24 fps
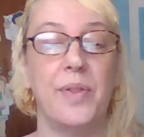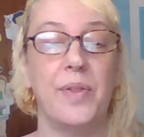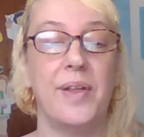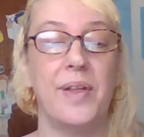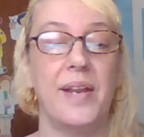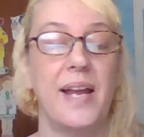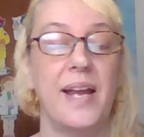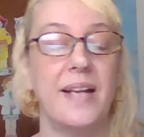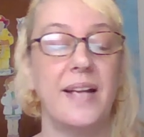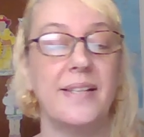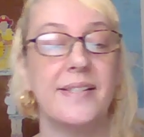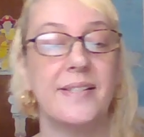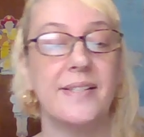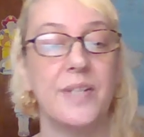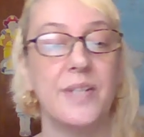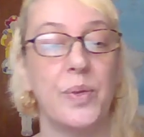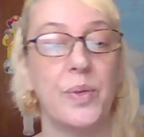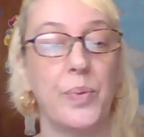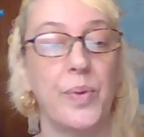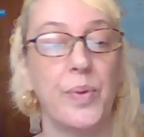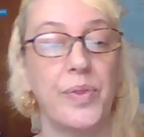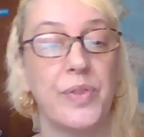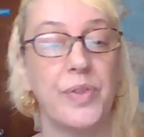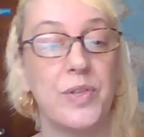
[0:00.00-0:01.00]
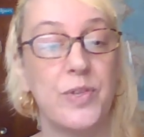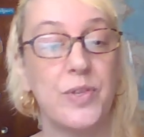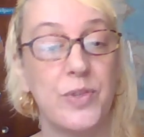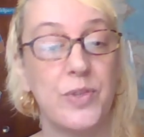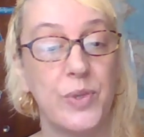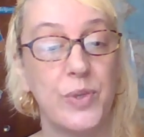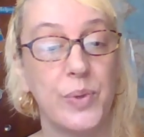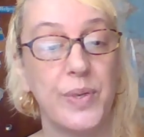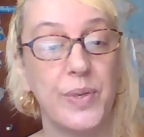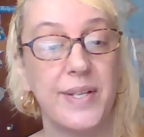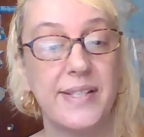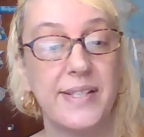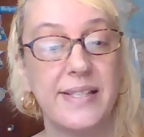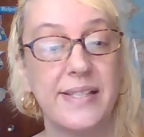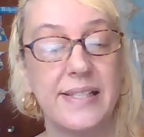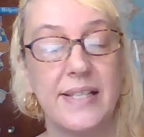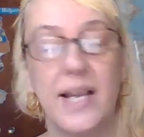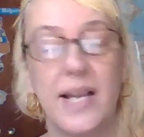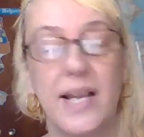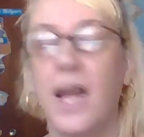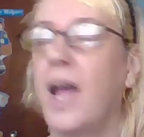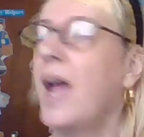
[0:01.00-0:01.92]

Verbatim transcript: that I sit with the student.